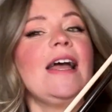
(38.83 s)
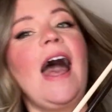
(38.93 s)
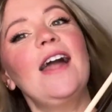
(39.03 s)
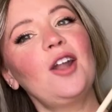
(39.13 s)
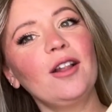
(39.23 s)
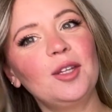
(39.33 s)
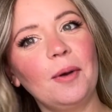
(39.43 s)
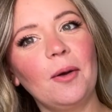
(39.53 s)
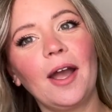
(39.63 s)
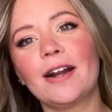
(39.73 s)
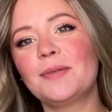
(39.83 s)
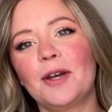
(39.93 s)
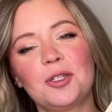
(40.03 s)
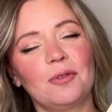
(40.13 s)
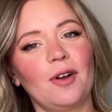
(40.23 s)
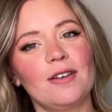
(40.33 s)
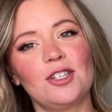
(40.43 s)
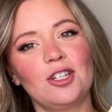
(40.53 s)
and not the bow hair, especially with rosin.